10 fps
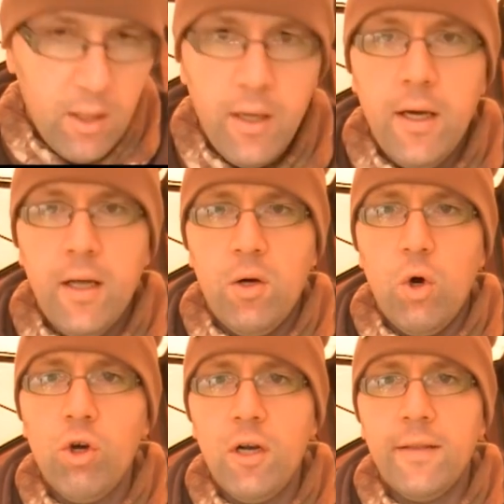The
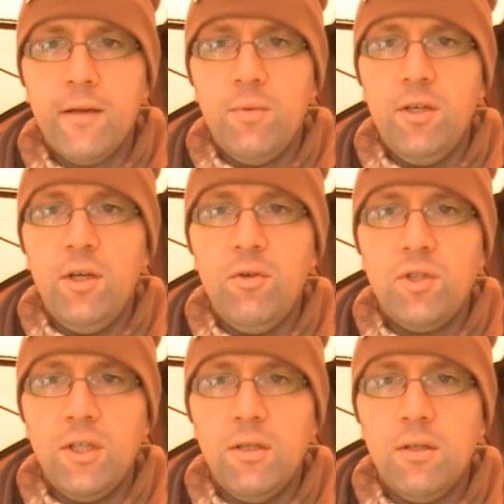hook link that I've been
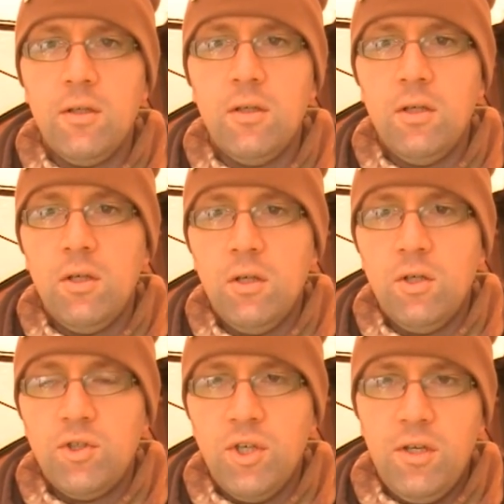using
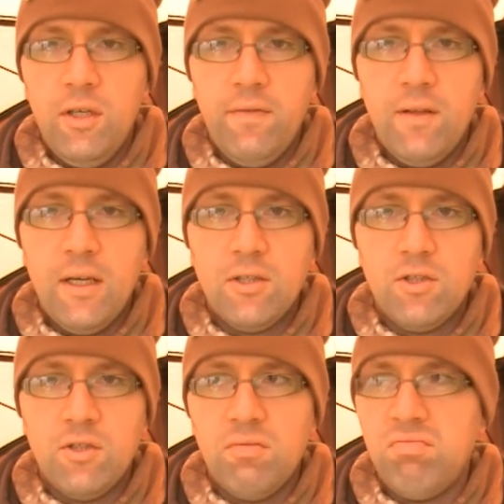certainly for the
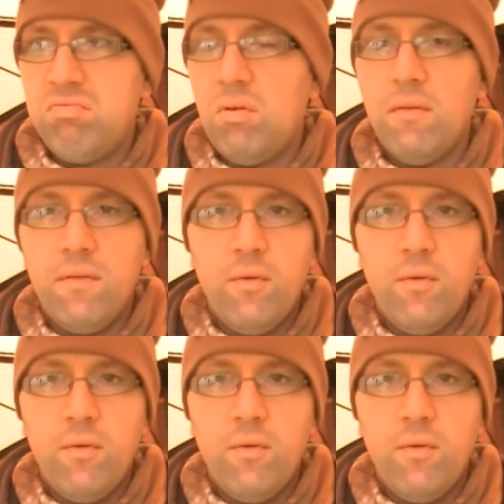last 4